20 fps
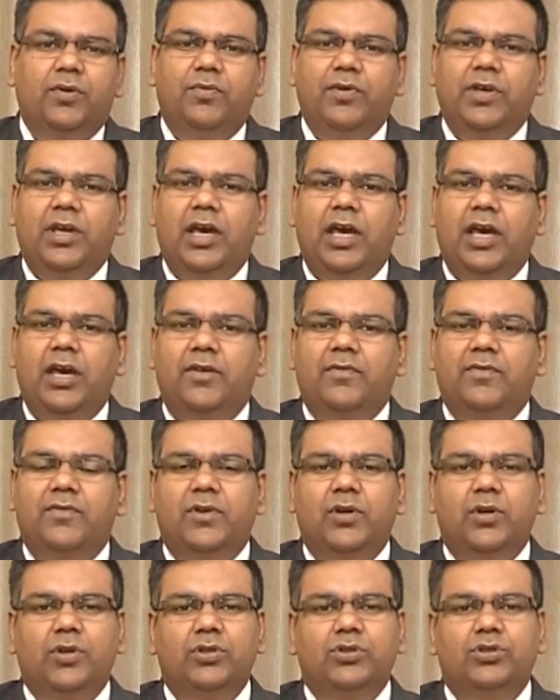We
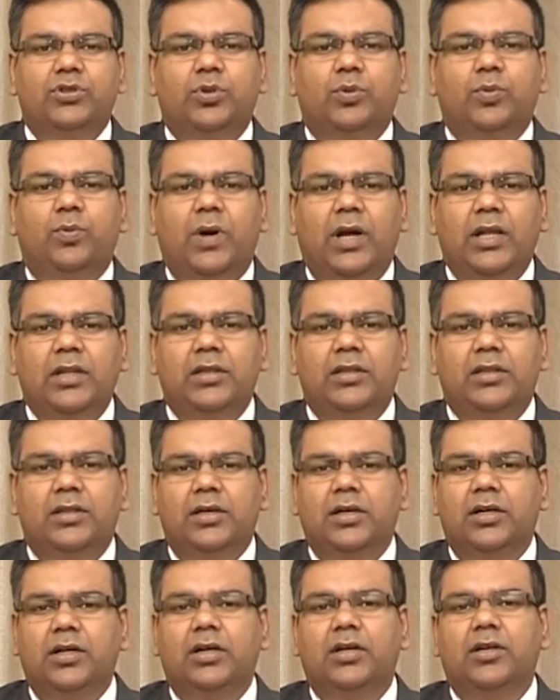have close to
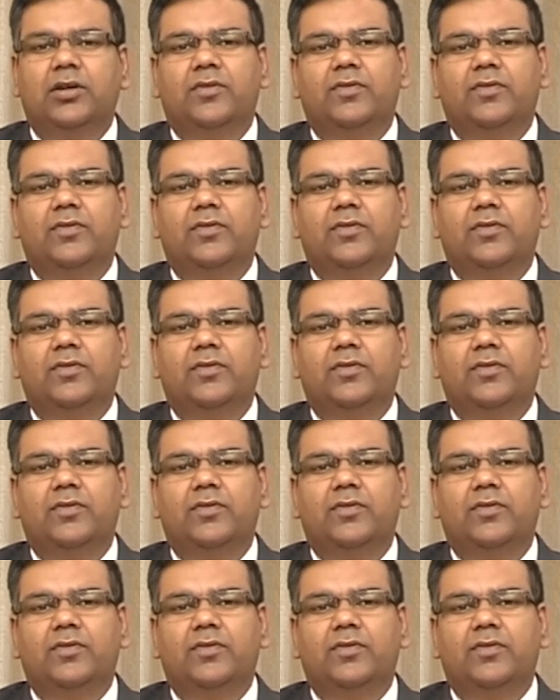1/3